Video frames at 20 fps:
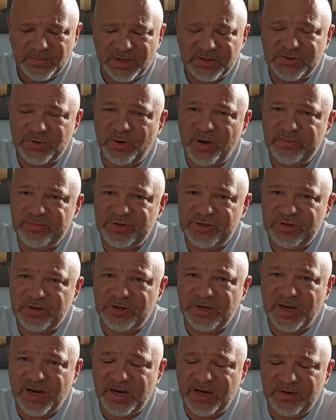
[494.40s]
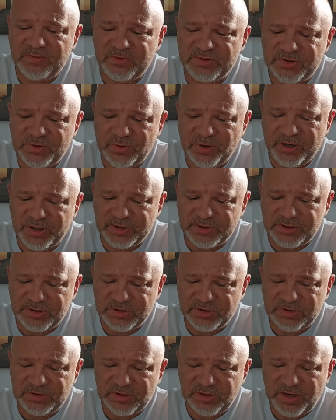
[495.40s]
So I'm sure Katie was
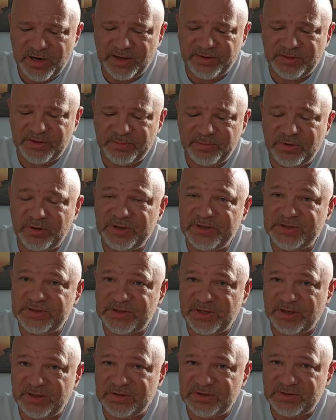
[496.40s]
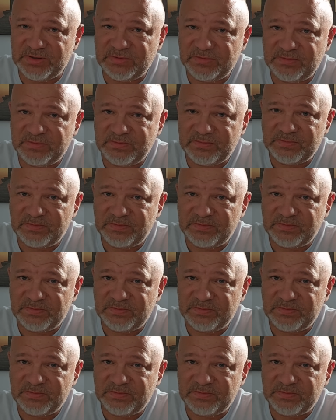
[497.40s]
questioned at the police station.